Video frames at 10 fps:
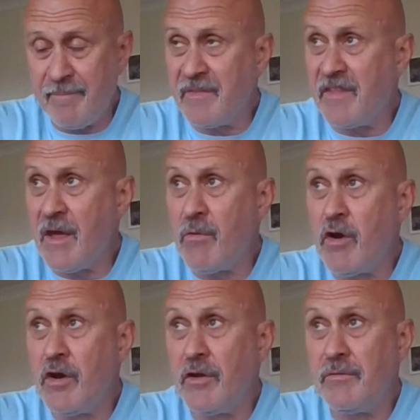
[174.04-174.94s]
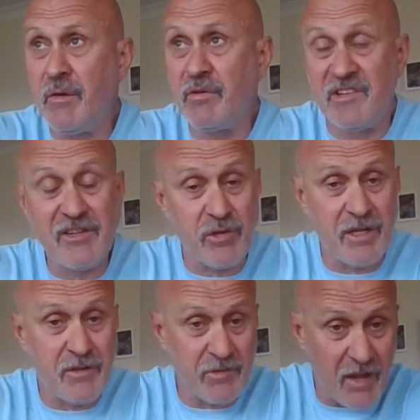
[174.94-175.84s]
There
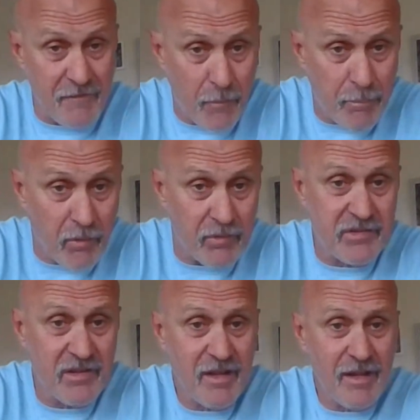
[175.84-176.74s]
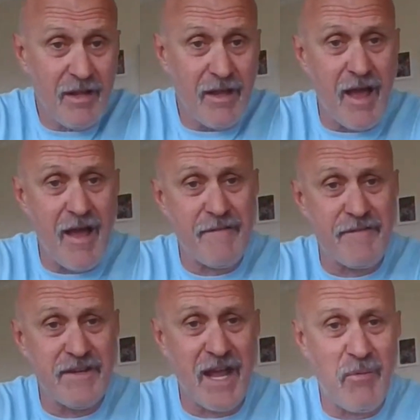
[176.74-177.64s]
was no footballs
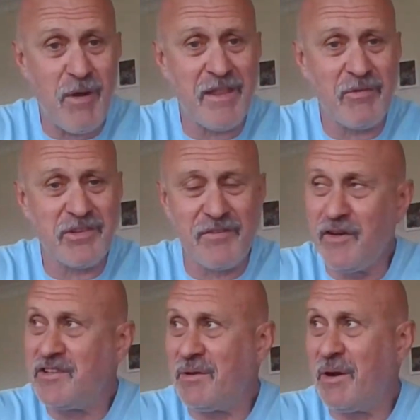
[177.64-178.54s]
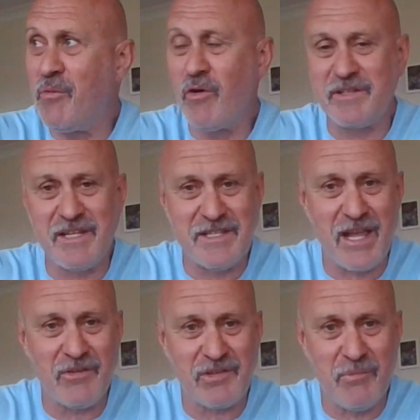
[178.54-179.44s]
for day one, and that was the first thing when I walked in.
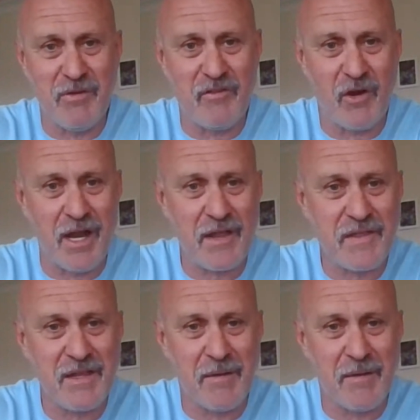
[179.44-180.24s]
Daniel said, "We've got nothing."